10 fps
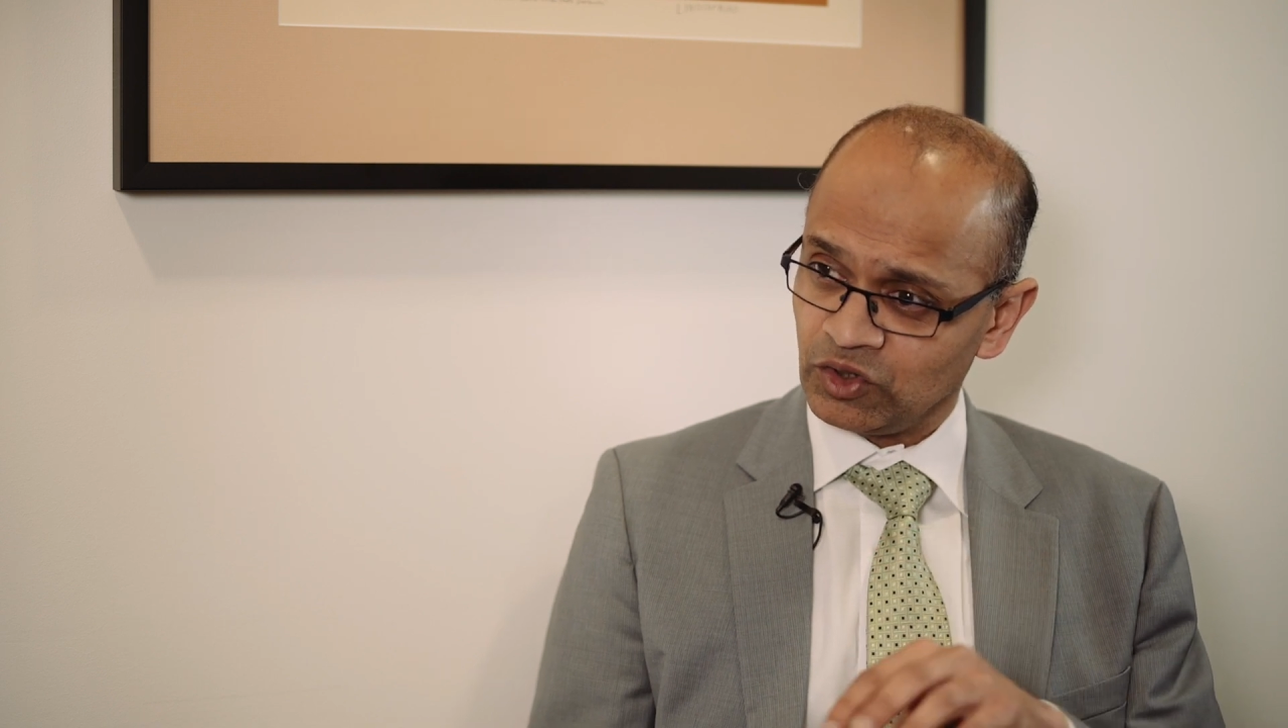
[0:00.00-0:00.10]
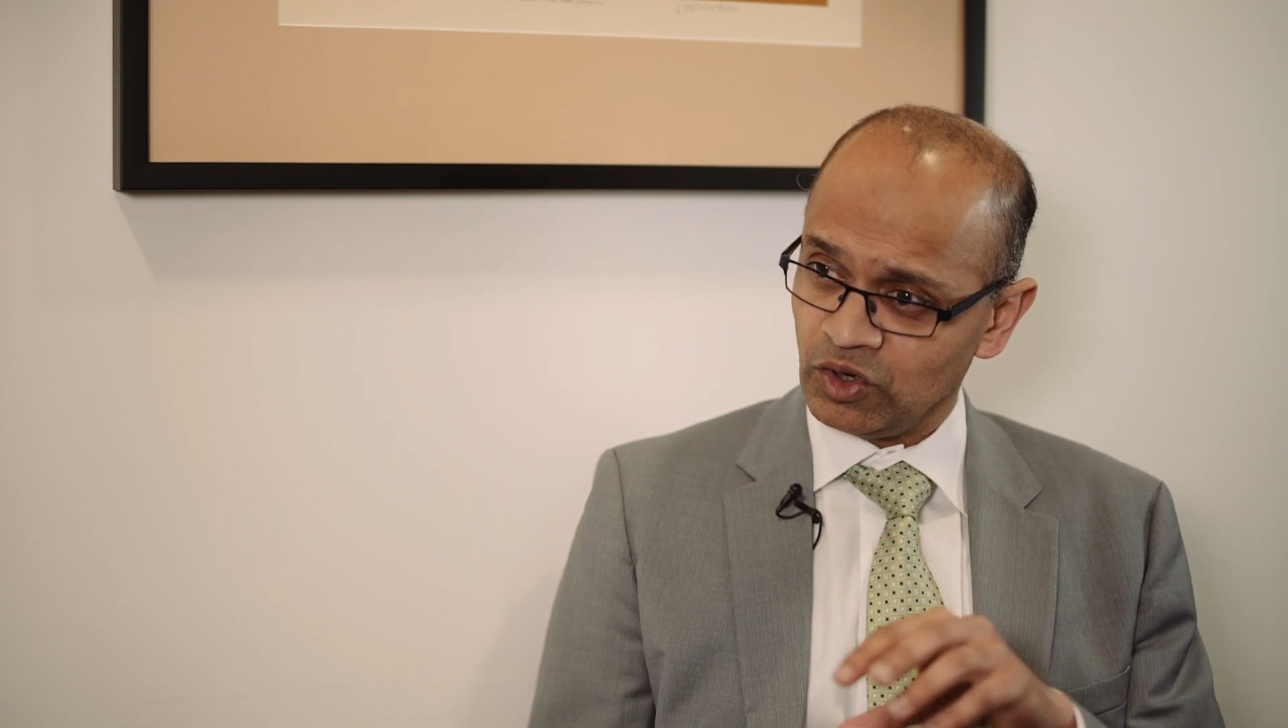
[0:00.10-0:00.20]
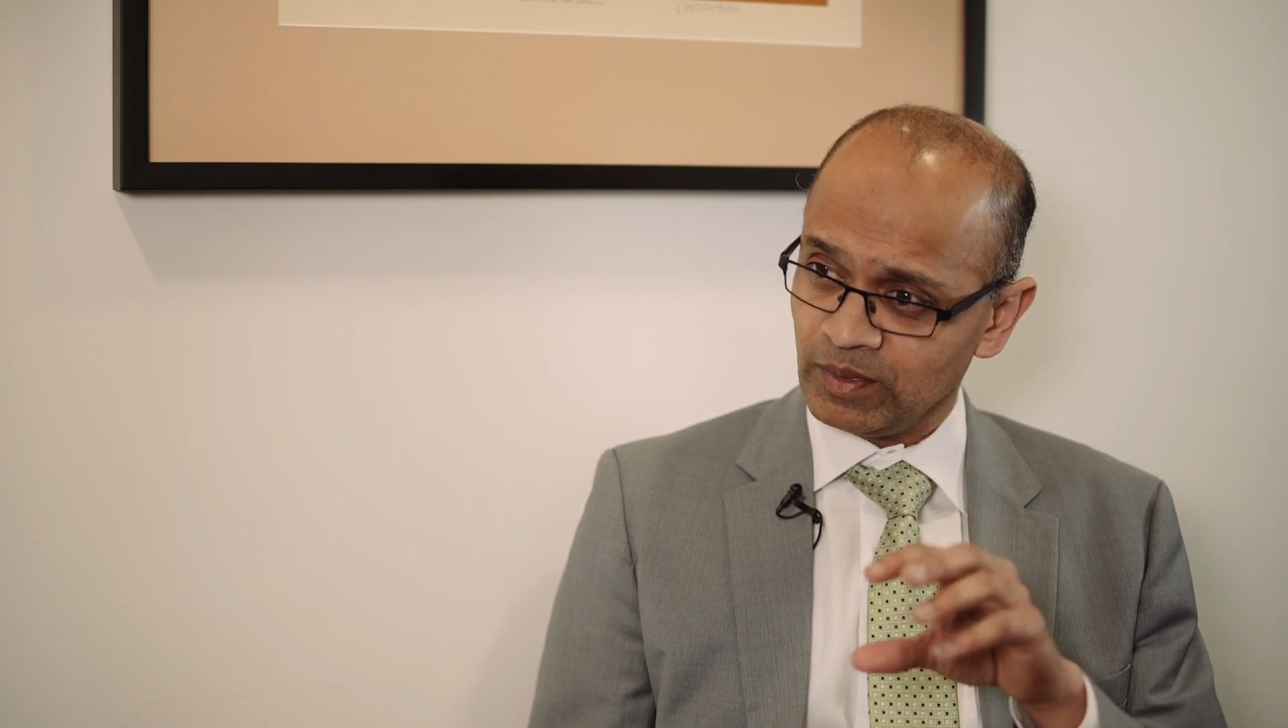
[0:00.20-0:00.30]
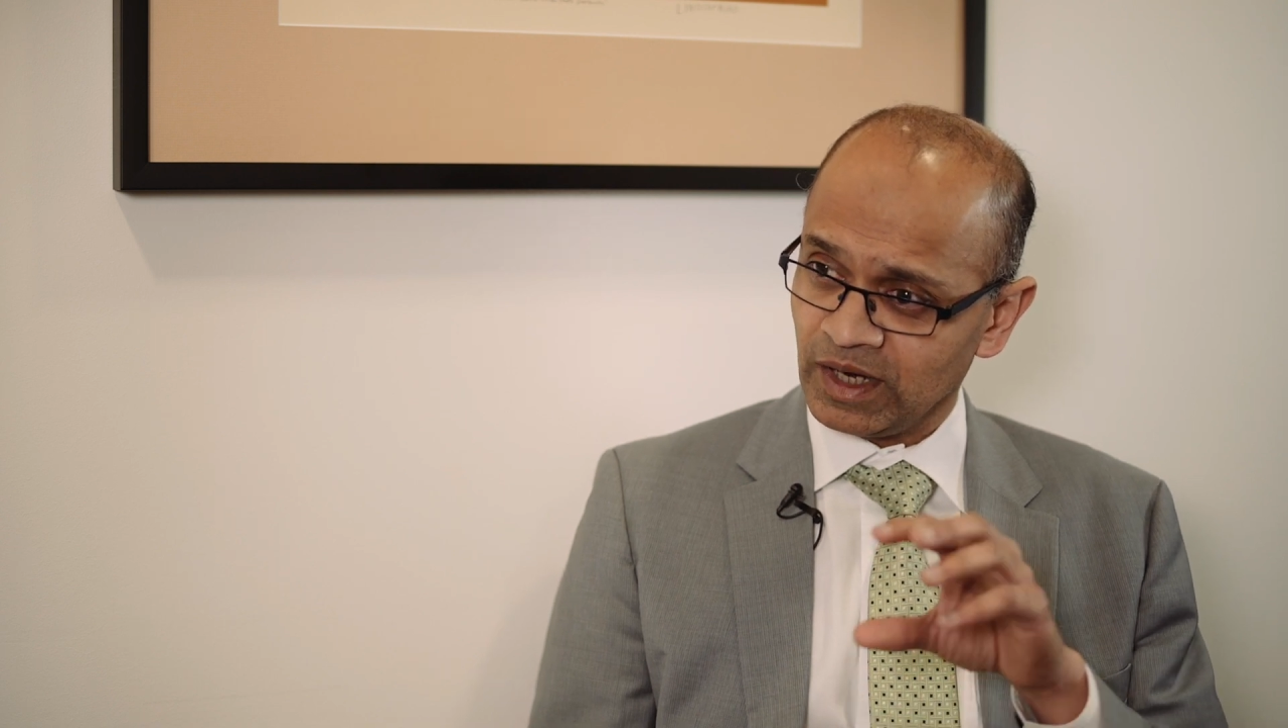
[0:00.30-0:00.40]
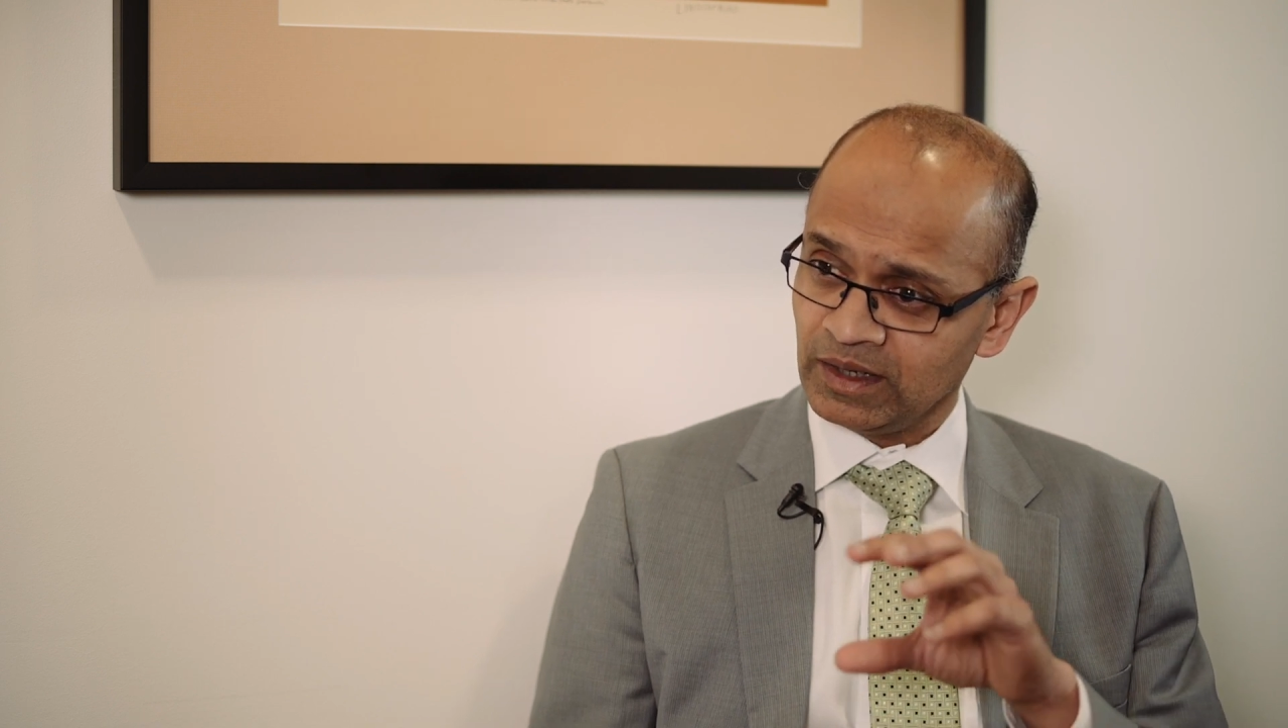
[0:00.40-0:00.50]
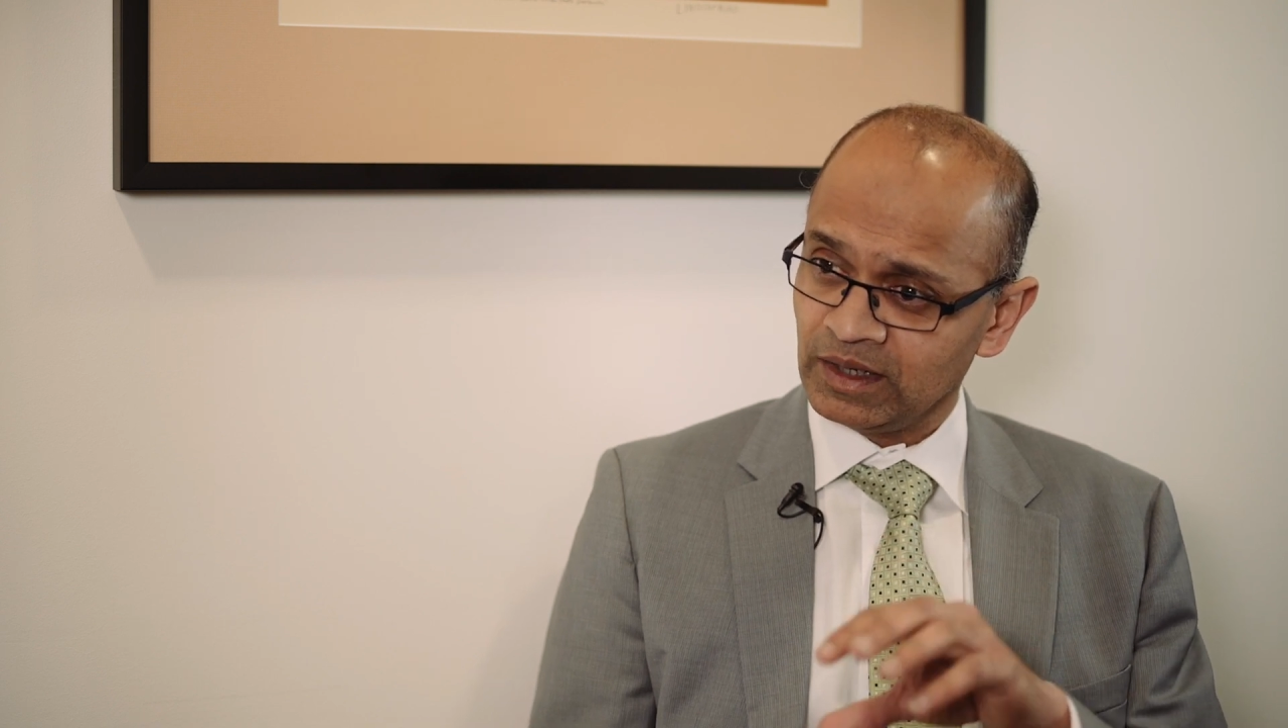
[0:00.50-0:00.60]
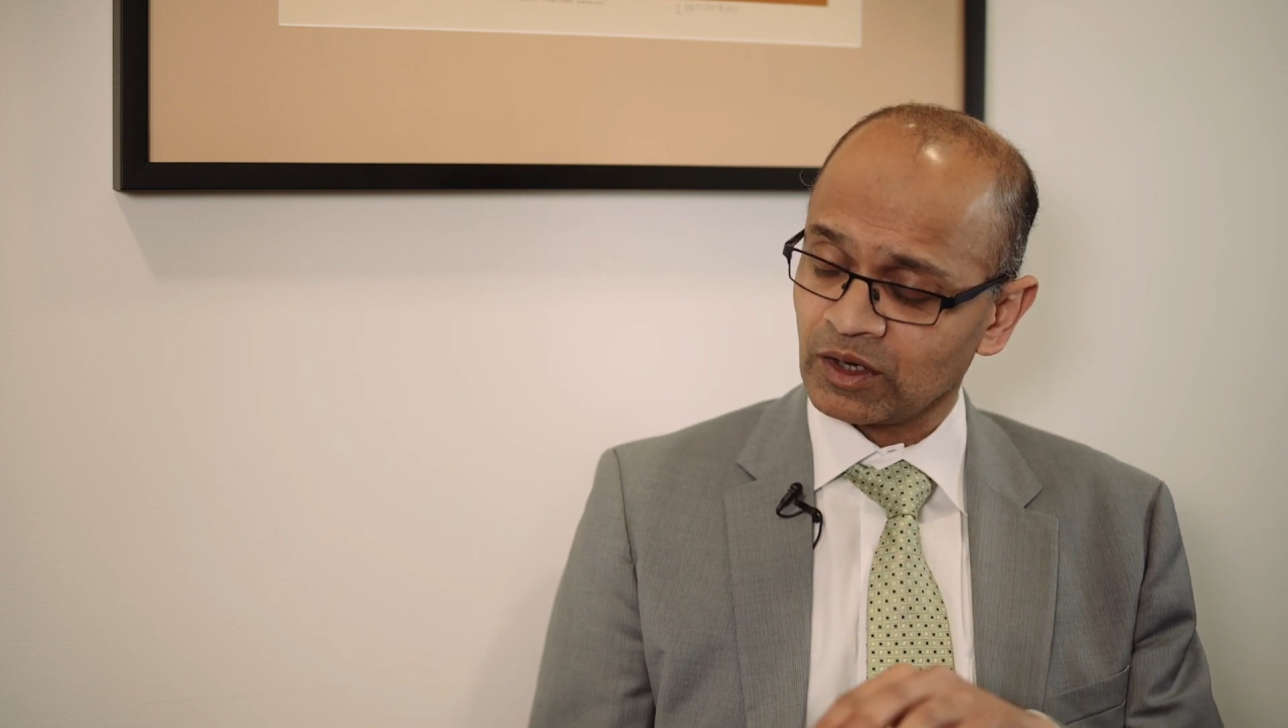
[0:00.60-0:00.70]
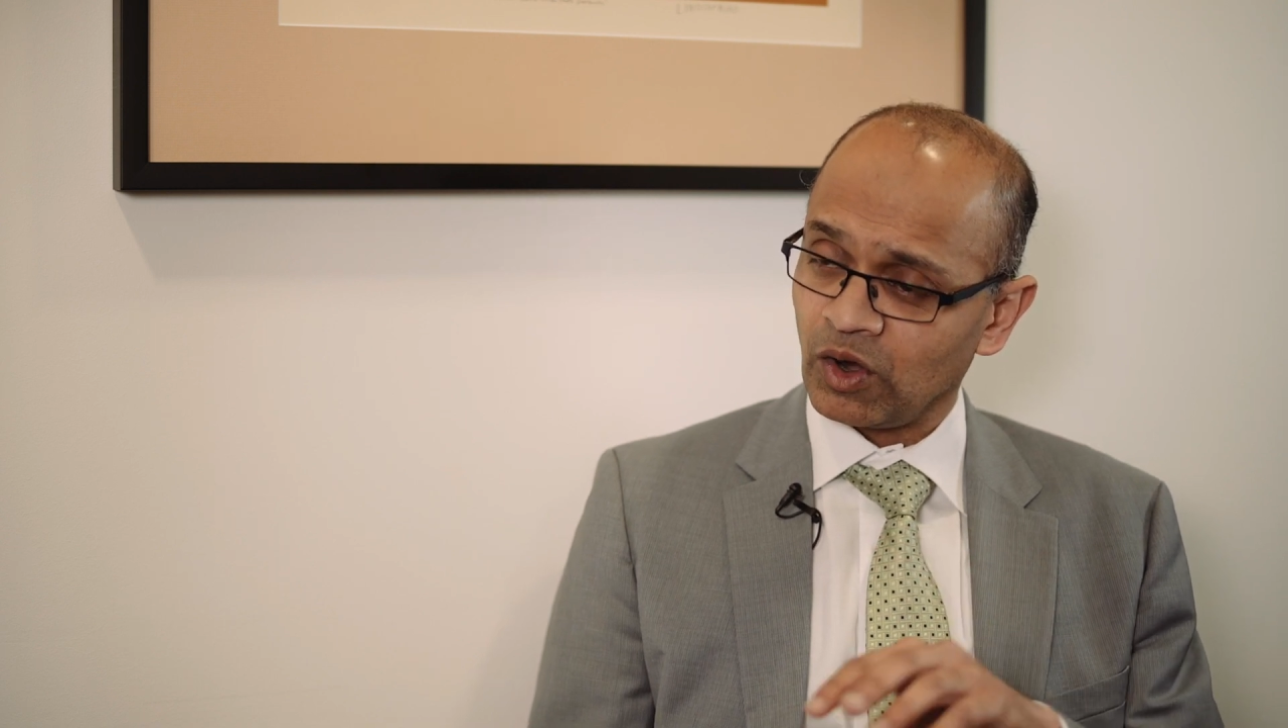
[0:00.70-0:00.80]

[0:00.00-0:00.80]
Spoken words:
tumour